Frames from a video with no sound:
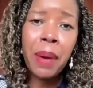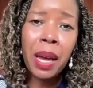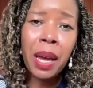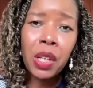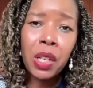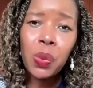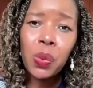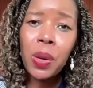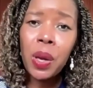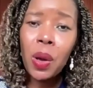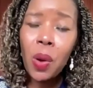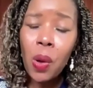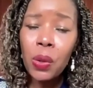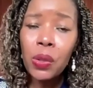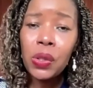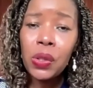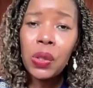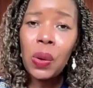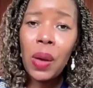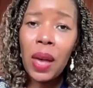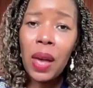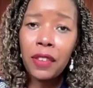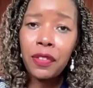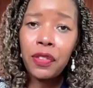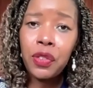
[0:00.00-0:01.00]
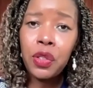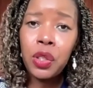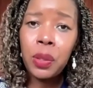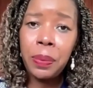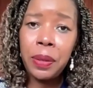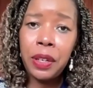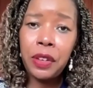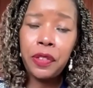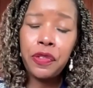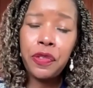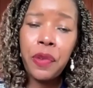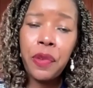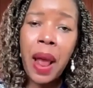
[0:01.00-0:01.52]
But we also have to
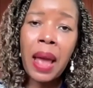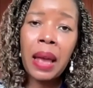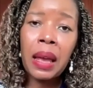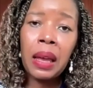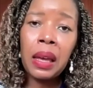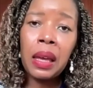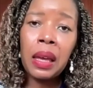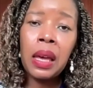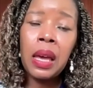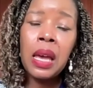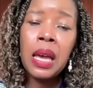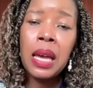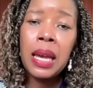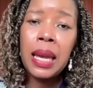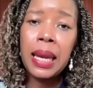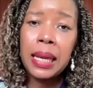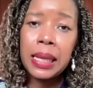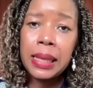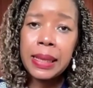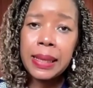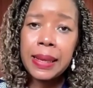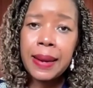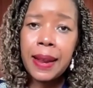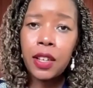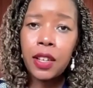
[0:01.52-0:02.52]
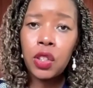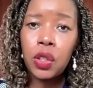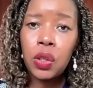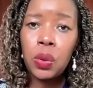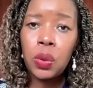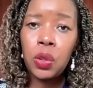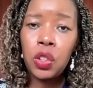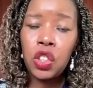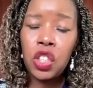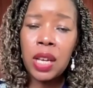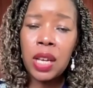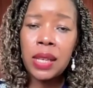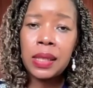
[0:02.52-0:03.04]
be frank.
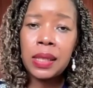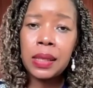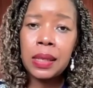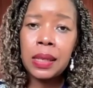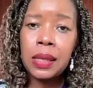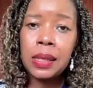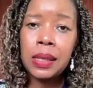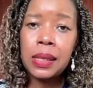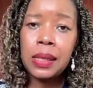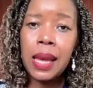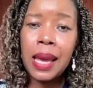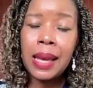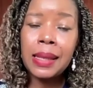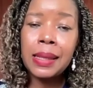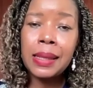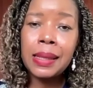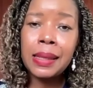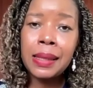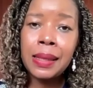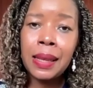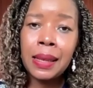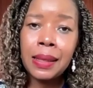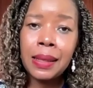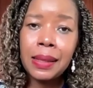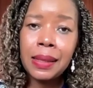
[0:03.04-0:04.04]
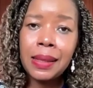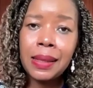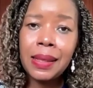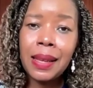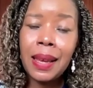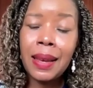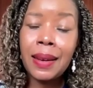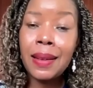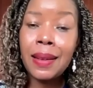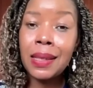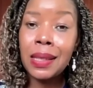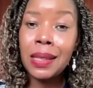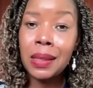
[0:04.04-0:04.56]
International justice exists
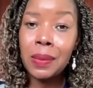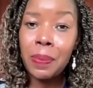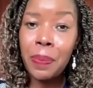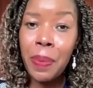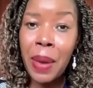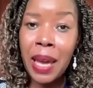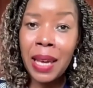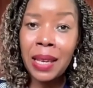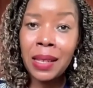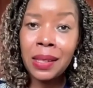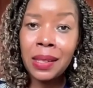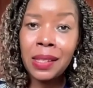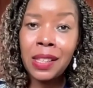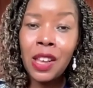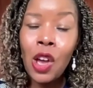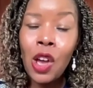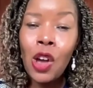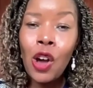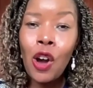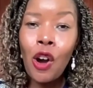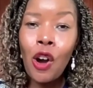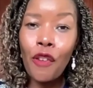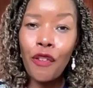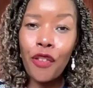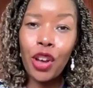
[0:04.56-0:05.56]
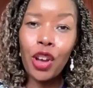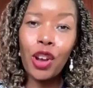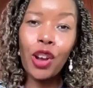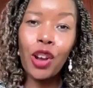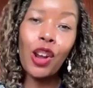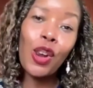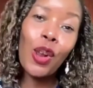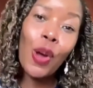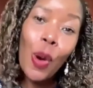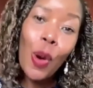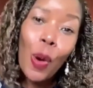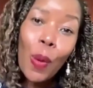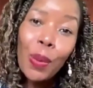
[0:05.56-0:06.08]
in a space of a
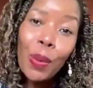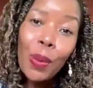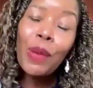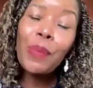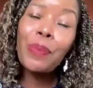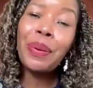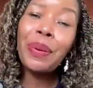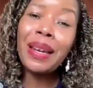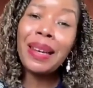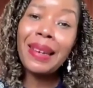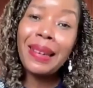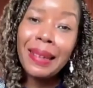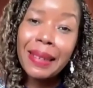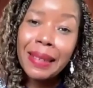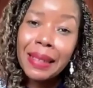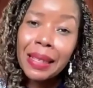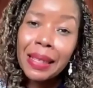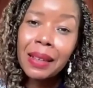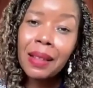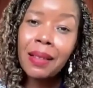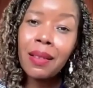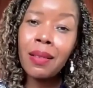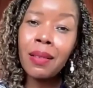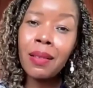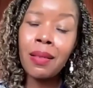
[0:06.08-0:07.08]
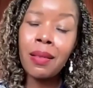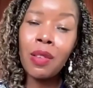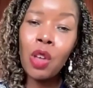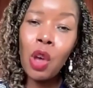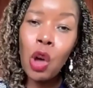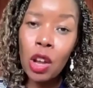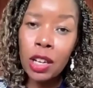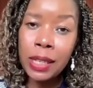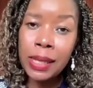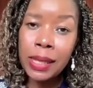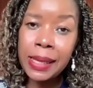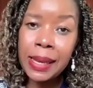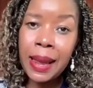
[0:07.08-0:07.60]
global political
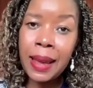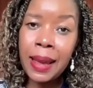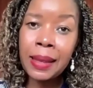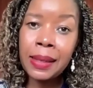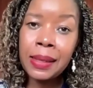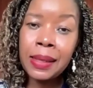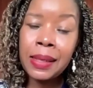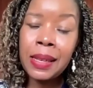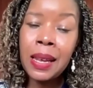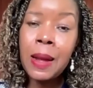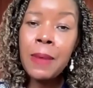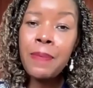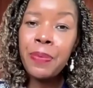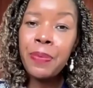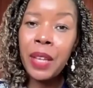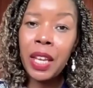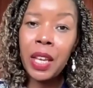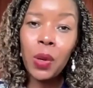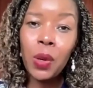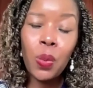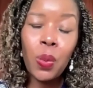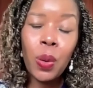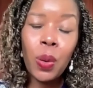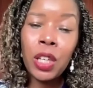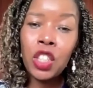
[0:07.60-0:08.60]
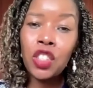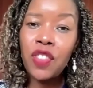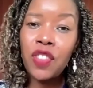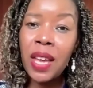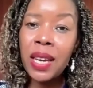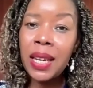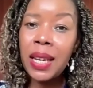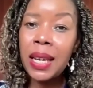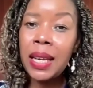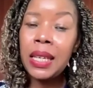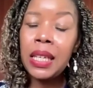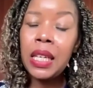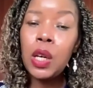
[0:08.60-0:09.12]
context in which
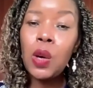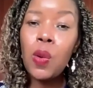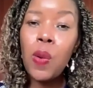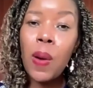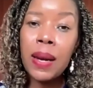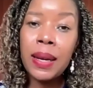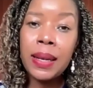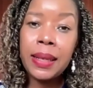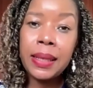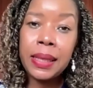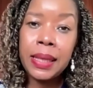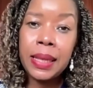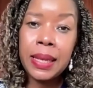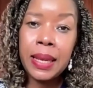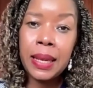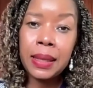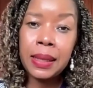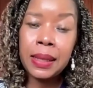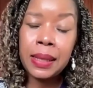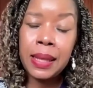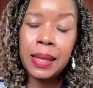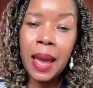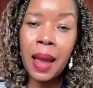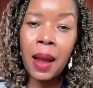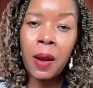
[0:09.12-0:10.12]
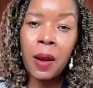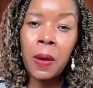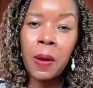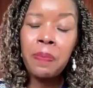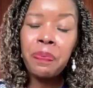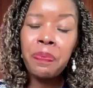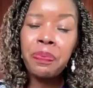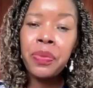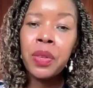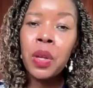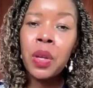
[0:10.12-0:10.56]
that inequality is there.